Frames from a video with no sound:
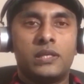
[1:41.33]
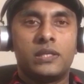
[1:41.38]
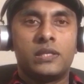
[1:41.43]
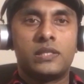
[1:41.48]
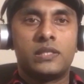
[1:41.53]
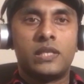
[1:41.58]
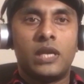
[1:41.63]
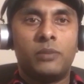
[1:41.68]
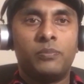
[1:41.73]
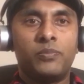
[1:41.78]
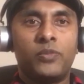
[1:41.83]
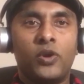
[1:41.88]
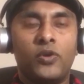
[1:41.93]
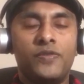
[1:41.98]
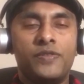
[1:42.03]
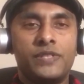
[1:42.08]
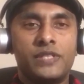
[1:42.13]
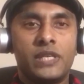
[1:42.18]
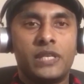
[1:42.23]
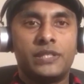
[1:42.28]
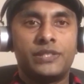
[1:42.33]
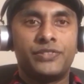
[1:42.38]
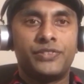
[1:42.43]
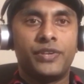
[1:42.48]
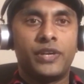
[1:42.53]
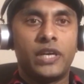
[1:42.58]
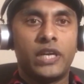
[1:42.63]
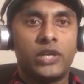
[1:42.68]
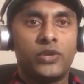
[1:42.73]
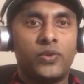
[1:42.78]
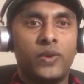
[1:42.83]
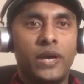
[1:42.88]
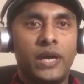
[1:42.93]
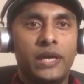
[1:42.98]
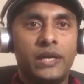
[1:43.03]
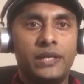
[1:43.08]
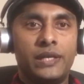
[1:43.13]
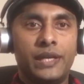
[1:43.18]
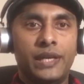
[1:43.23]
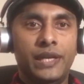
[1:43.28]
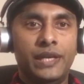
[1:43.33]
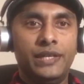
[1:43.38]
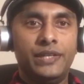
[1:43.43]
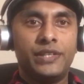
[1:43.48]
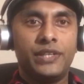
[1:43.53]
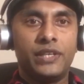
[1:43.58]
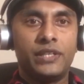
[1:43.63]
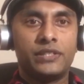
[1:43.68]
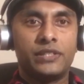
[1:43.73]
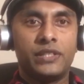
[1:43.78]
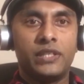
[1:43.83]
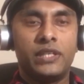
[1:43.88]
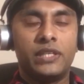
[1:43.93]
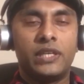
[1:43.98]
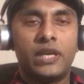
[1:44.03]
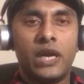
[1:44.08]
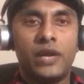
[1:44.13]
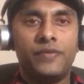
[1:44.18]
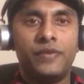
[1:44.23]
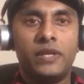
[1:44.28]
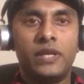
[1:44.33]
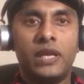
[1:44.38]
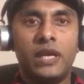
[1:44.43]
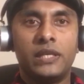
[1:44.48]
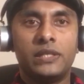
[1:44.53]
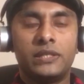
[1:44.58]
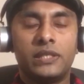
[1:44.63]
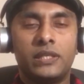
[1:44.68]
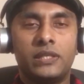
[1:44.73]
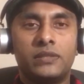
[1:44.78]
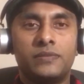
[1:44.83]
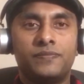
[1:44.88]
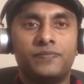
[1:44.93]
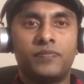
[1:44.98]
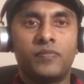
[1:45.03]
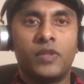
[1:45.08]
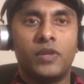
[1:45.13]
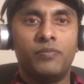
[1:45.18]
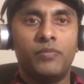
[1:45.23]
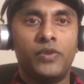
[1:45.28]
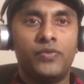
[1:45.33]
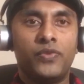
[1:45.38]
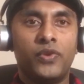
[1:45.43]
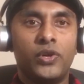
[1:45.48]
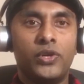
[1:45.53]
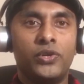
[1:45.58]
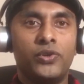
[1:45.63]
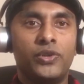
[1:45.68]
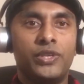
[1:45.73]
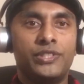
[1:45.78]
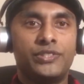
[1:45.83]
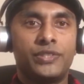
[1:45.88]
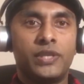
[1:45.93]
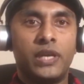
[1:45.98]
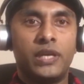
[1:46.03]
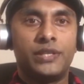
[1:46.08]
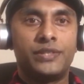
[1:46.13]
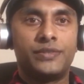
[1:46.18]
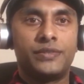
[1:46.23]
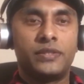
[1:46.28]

Some provinces required international driving license before you start